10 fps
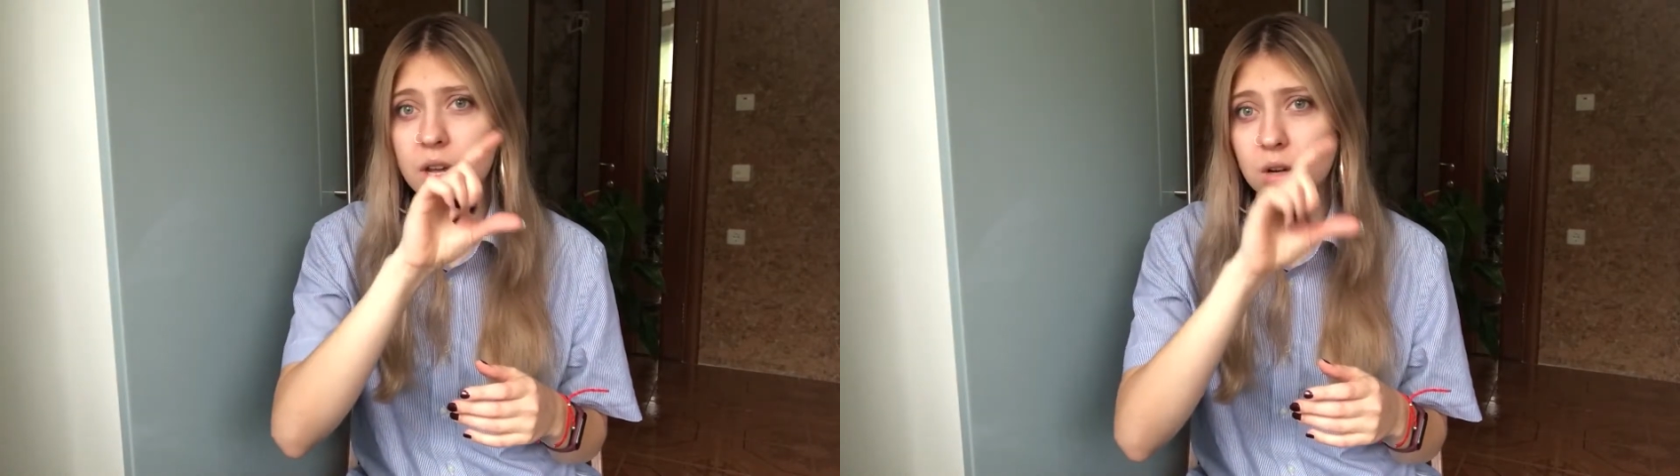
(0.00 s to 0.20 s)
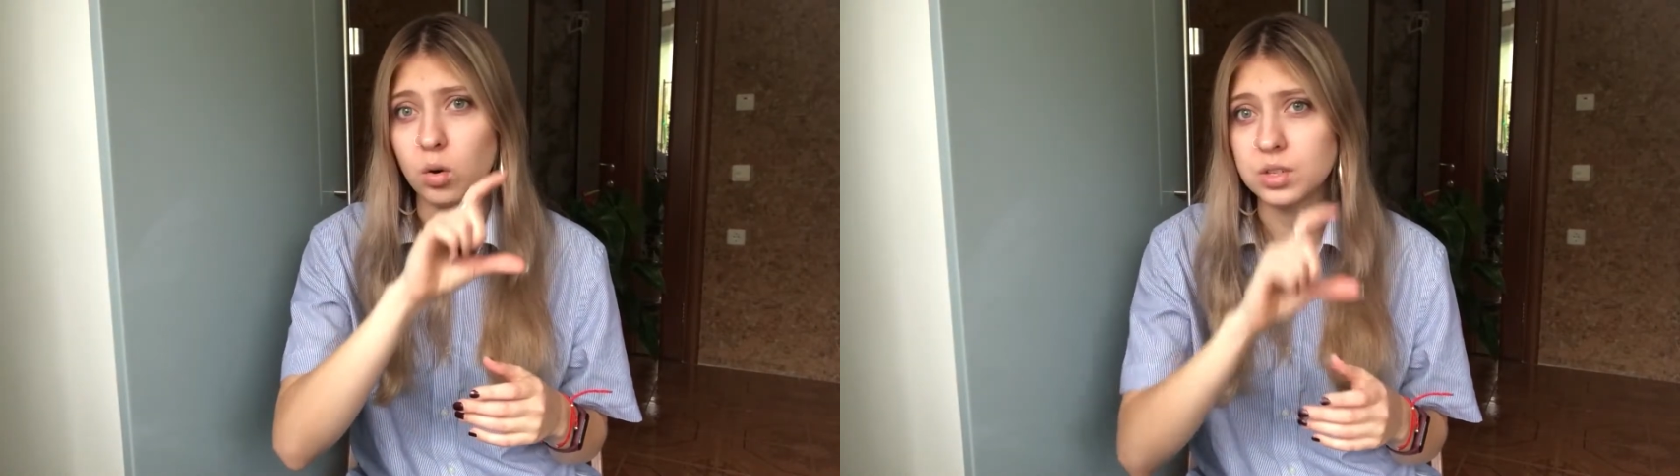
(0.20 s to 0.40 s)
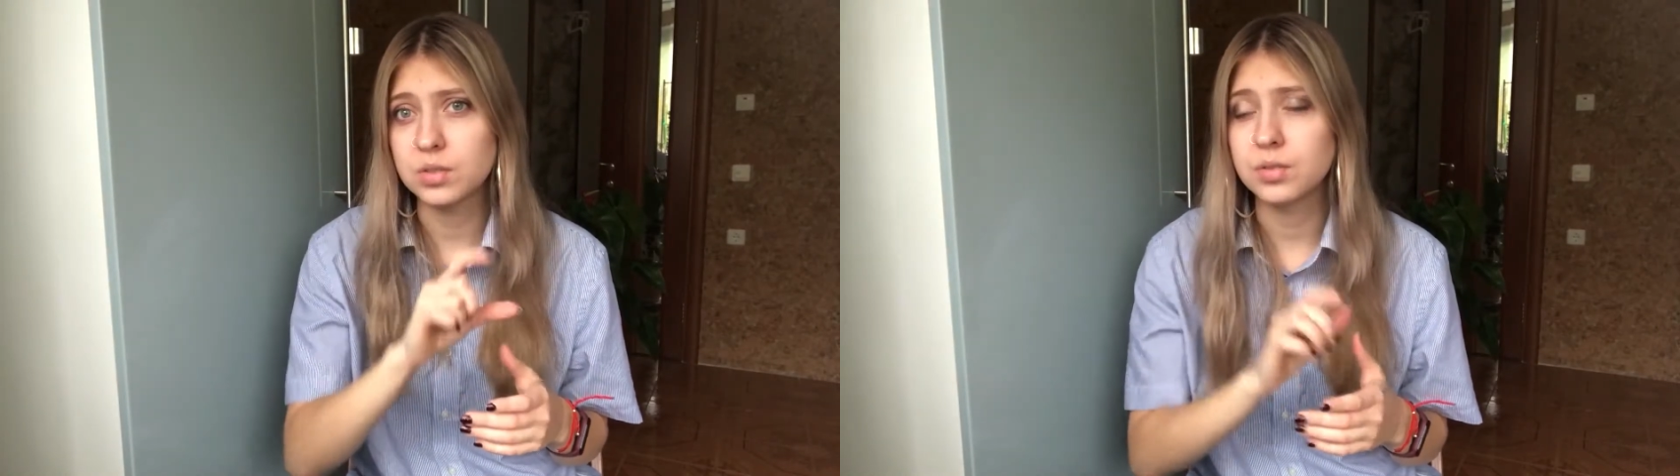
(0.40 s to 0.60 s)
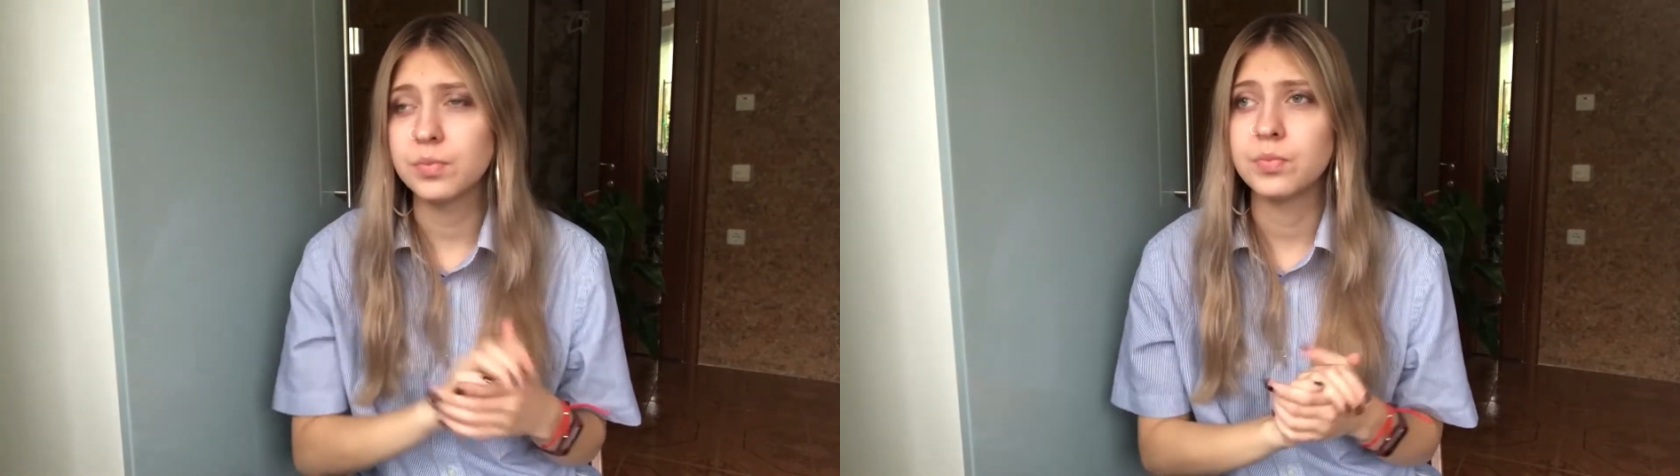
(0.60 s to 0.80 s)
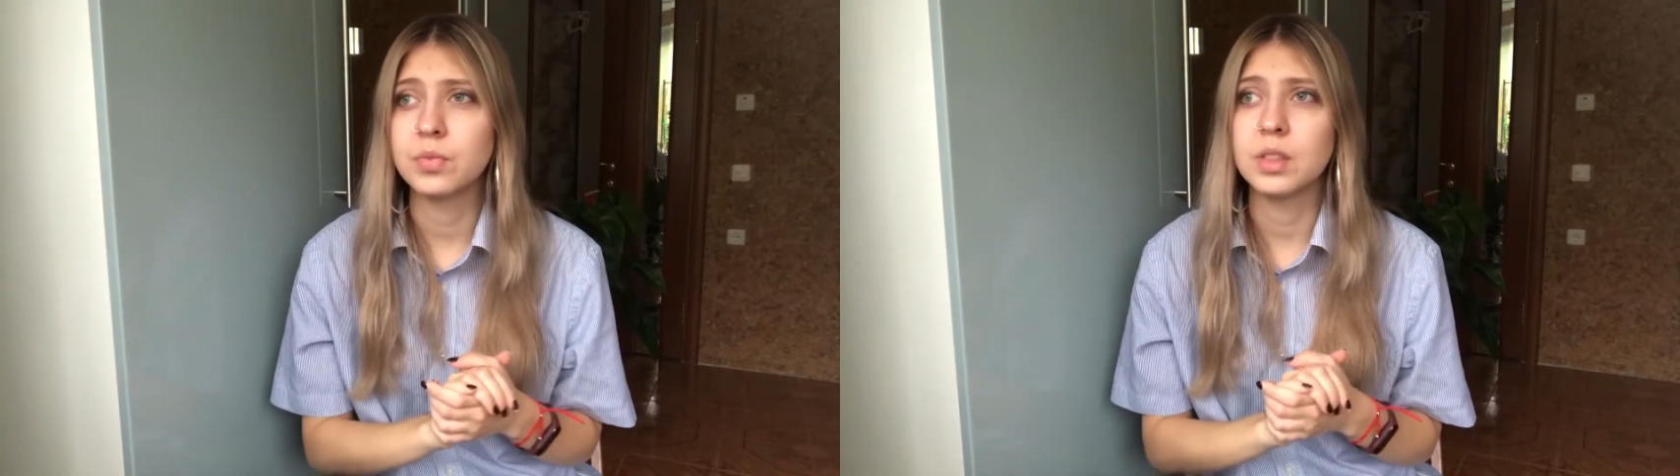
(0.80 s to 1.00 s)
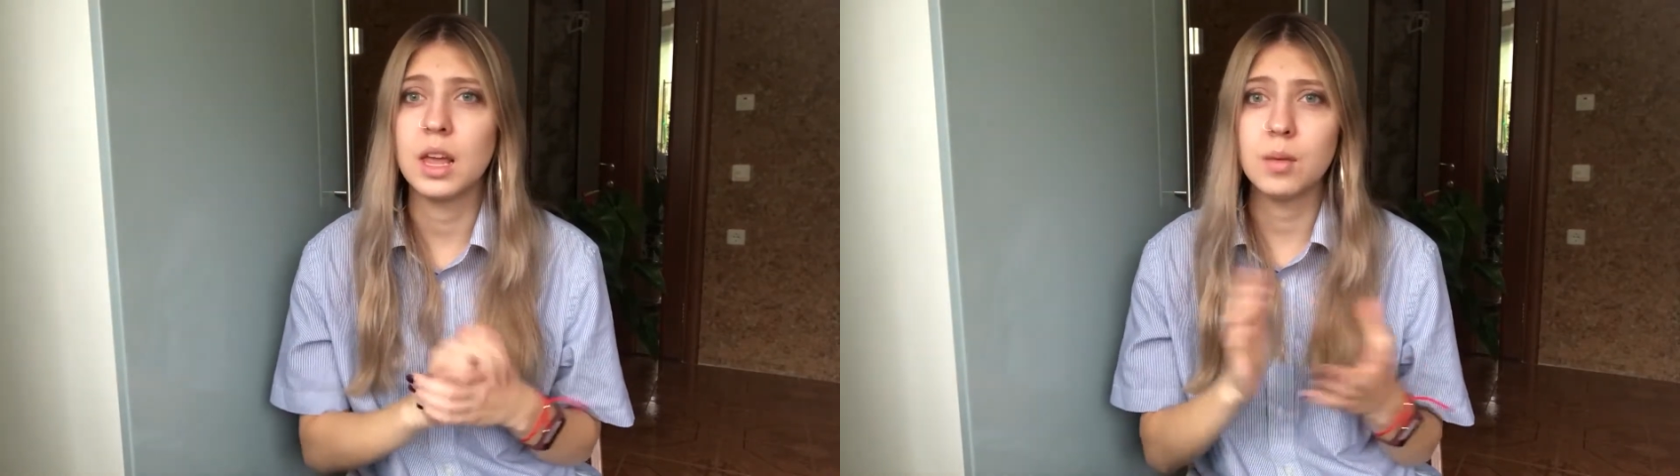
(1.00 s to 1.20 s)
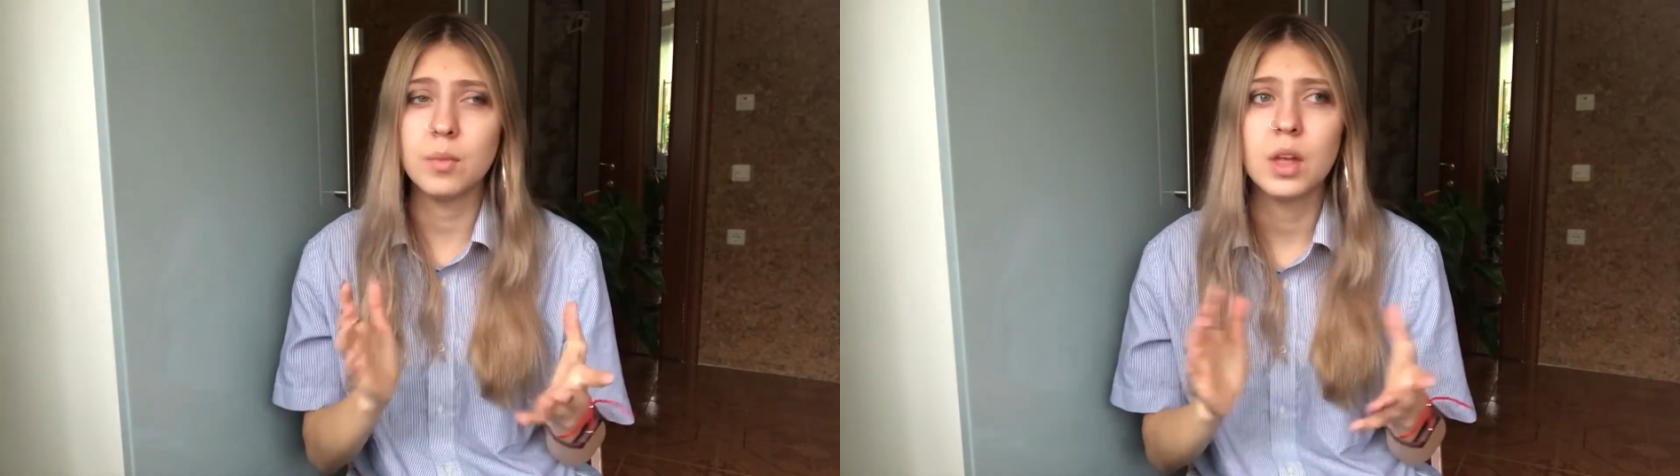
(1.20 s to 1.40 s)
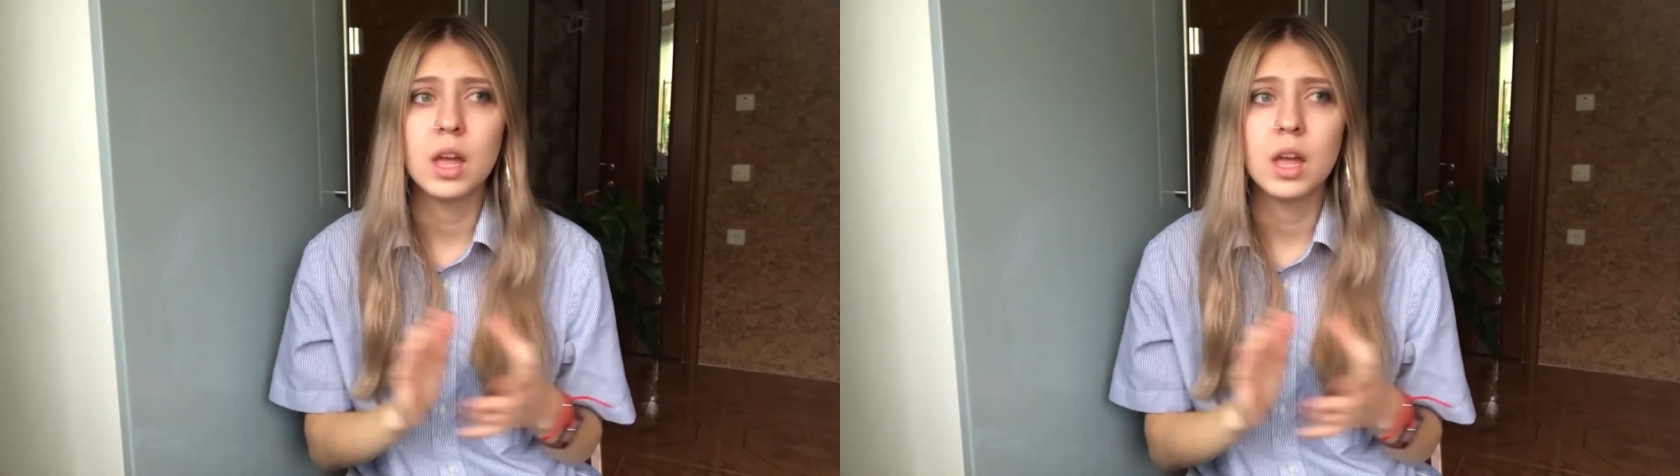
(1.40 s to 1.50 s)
and author name.